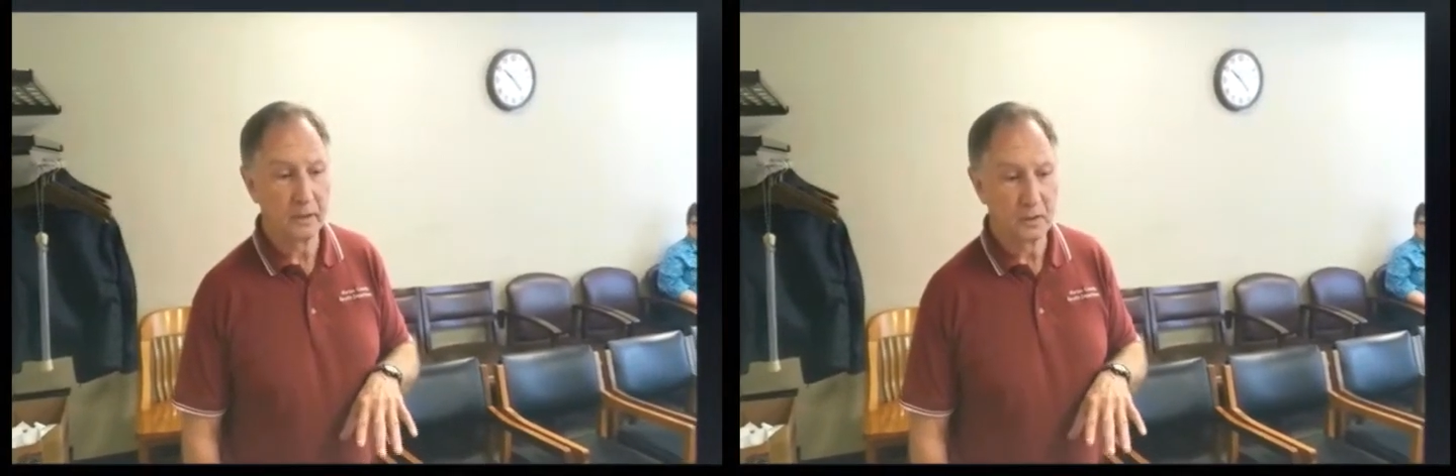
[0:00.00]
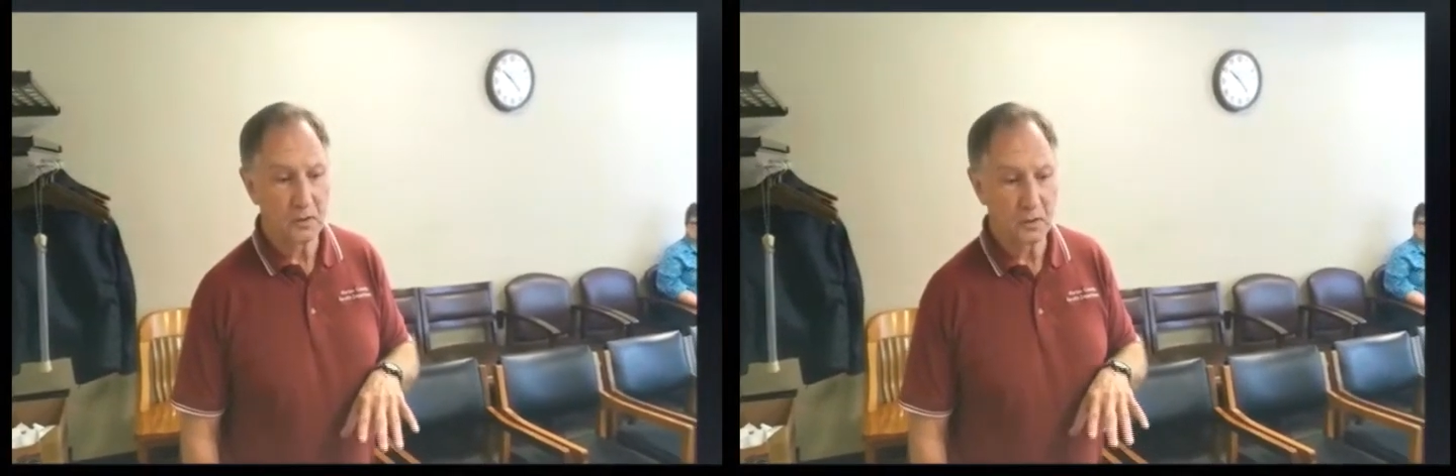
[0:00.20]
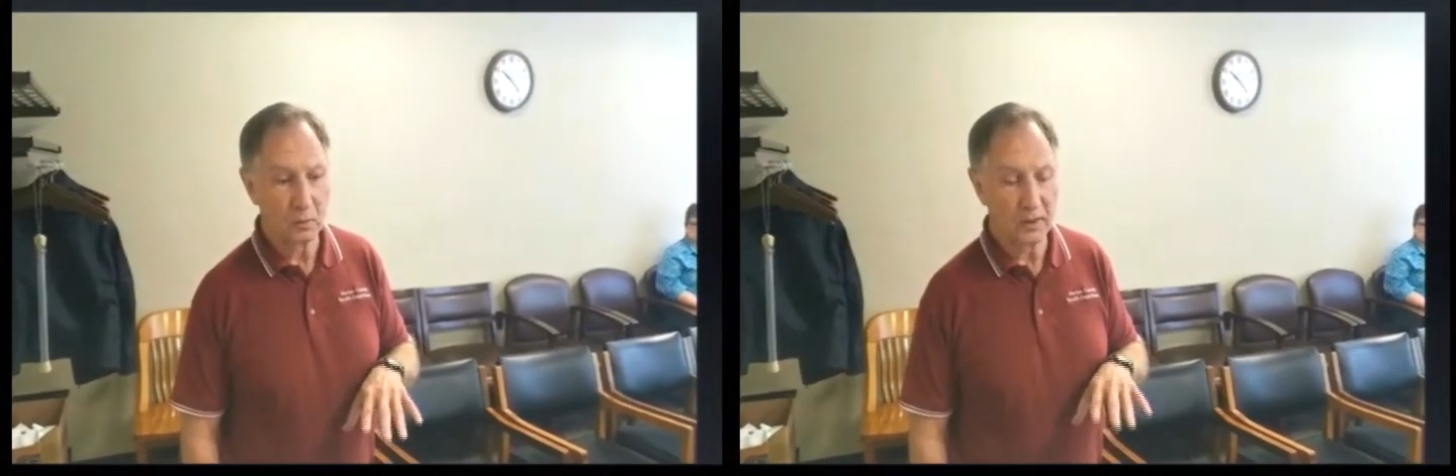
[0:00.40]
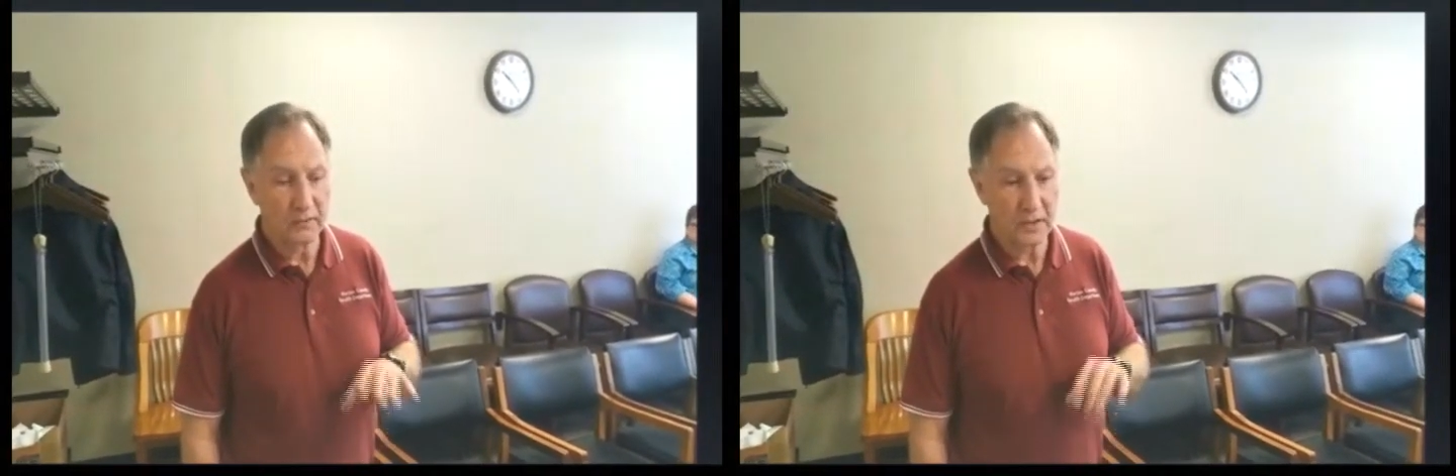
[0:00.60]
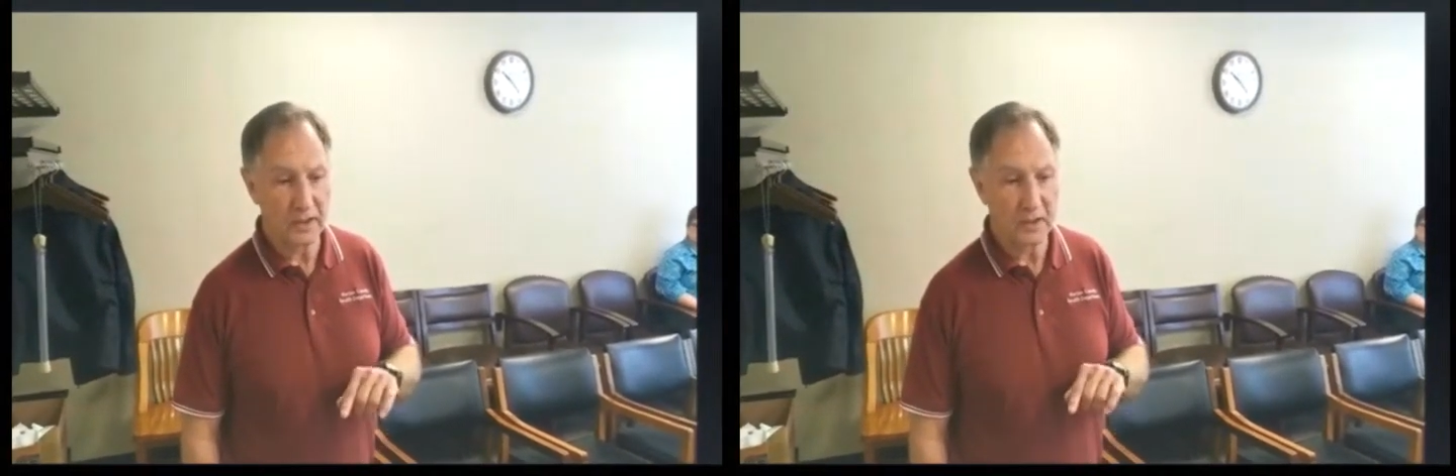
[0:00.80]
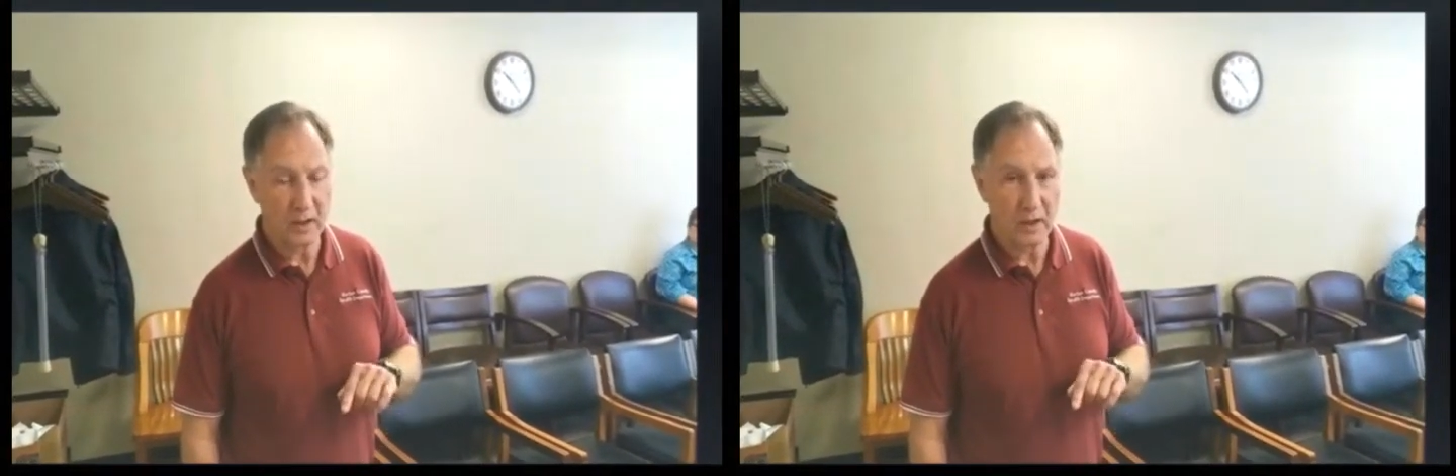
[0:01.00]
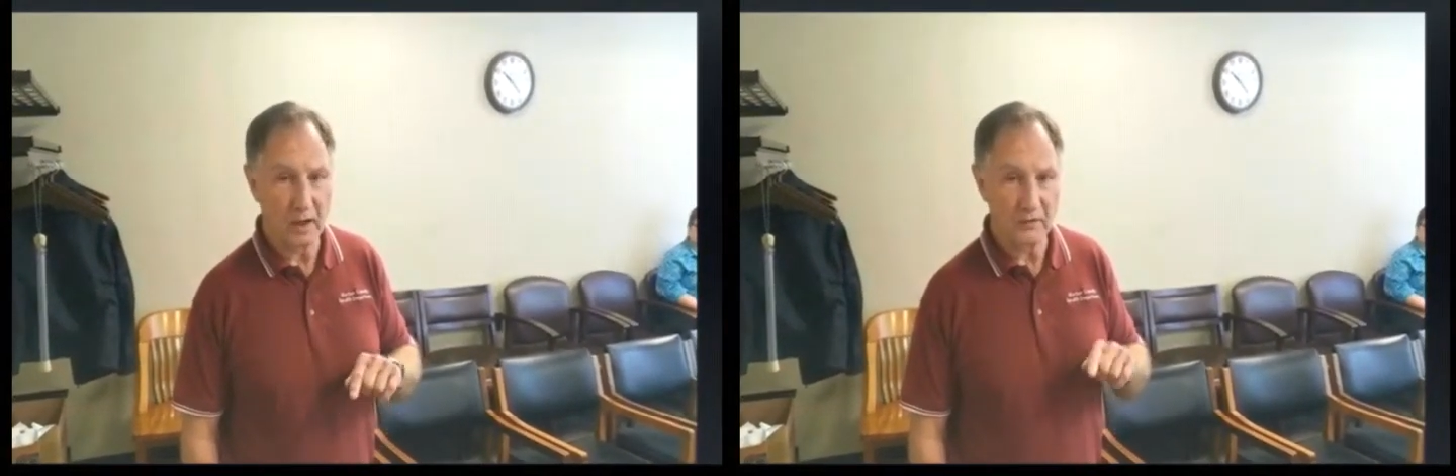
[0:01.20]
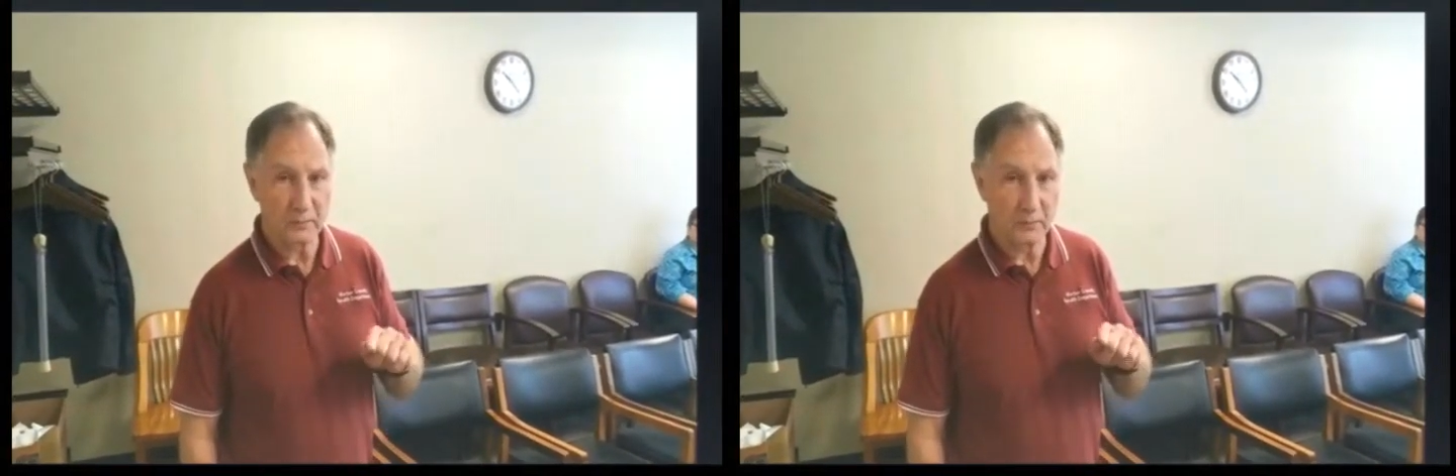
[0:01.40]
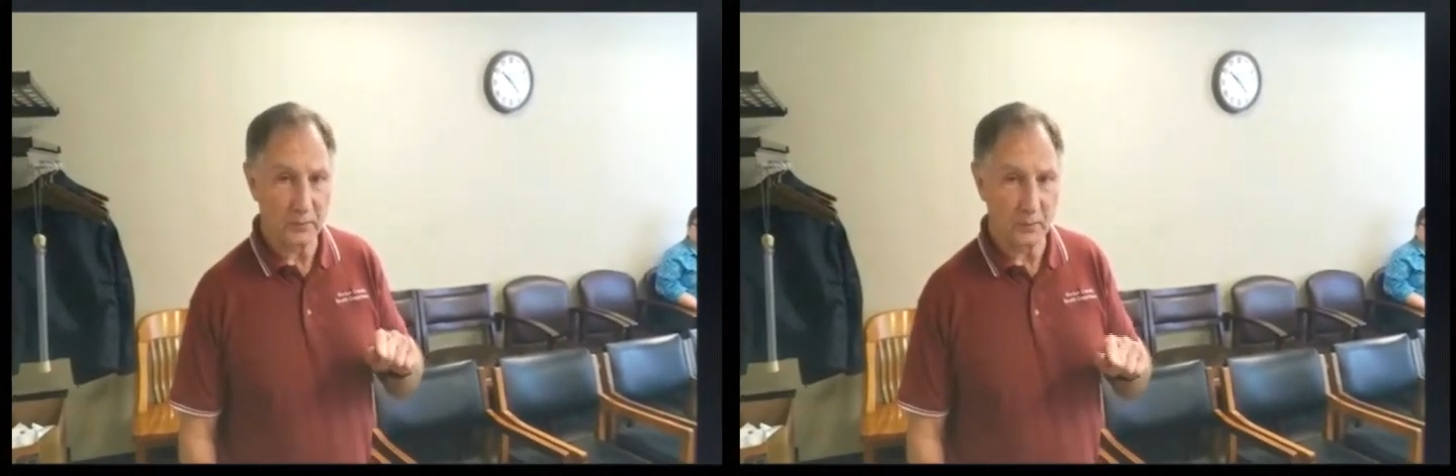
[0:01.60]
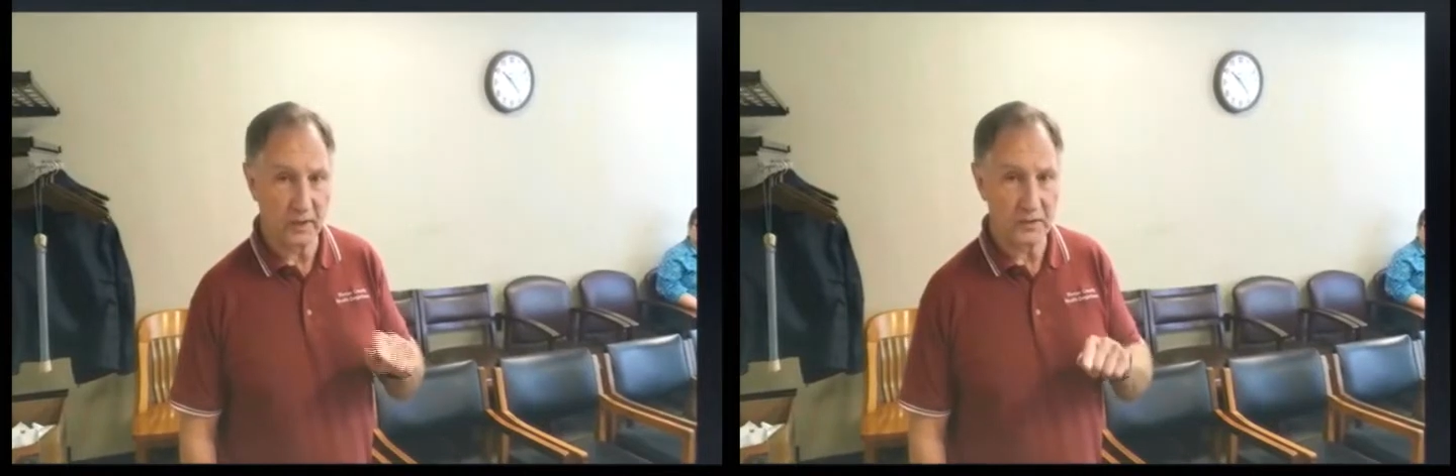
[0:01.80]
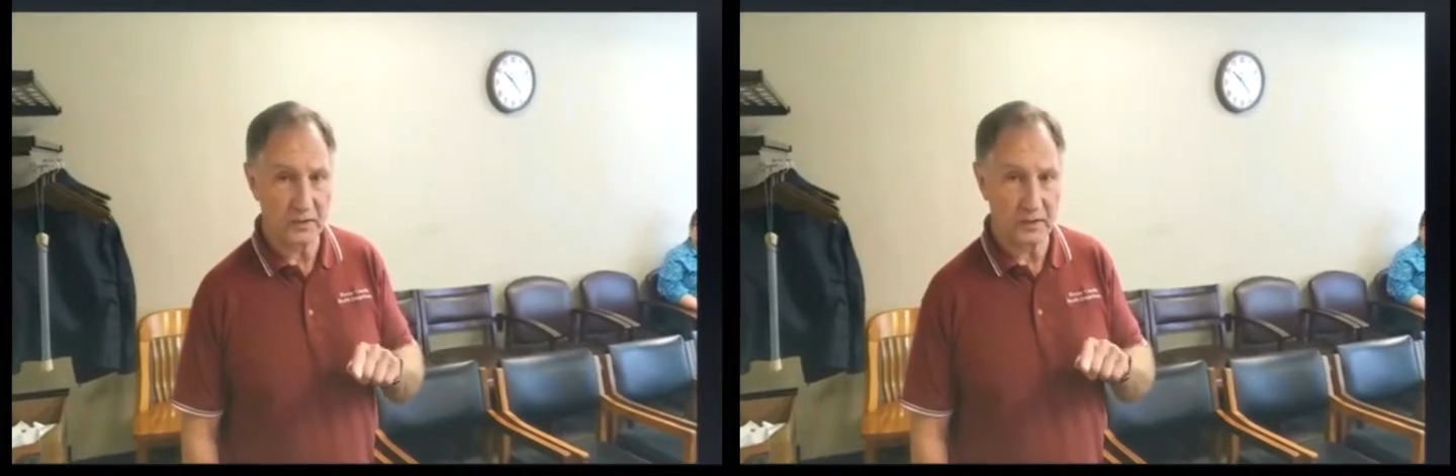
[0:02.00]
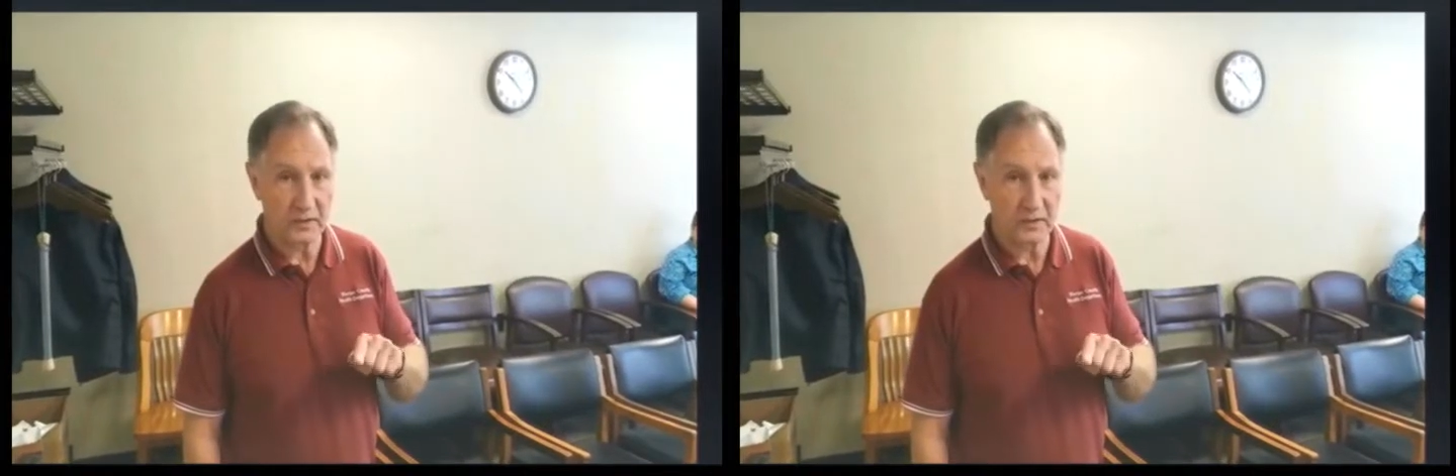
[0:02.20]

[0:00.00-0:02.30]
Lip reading: So we have changed our hours from 3 to 6.